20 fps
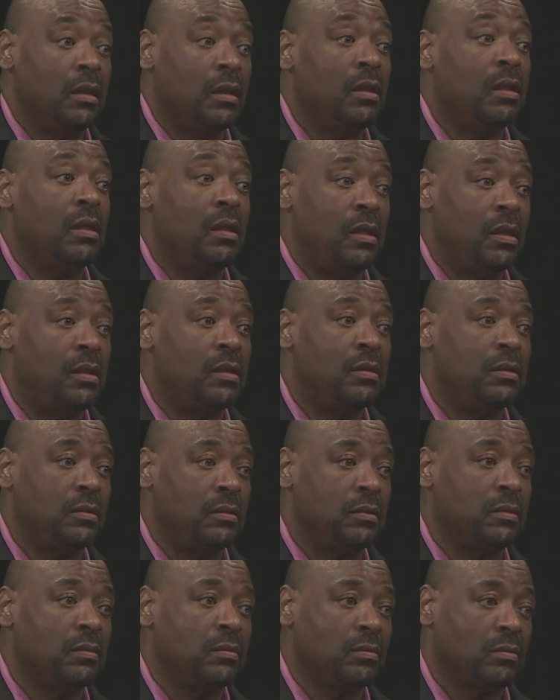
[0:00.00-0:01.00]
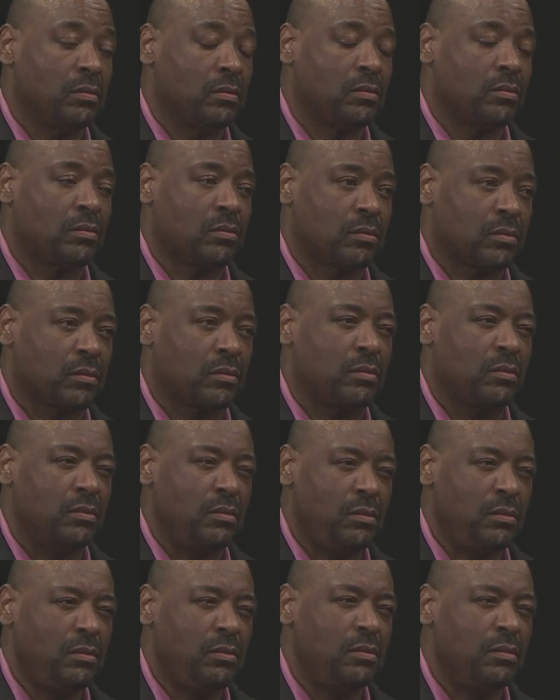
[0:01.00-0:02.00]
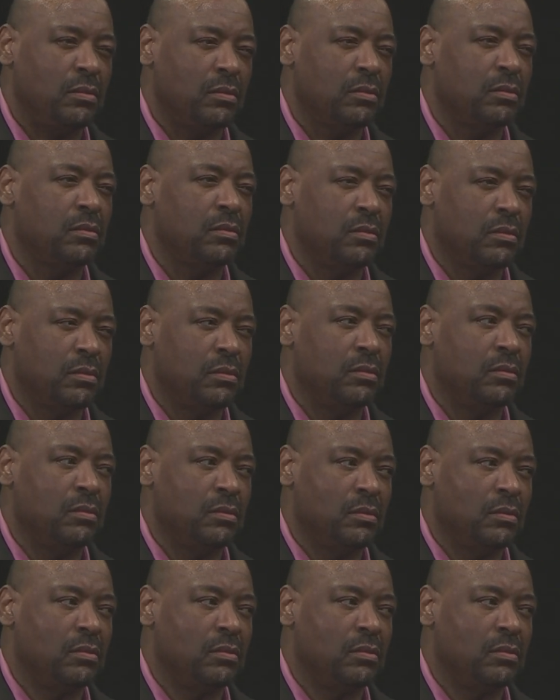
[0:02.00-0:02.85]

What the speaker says: either you're a patient or you're a student.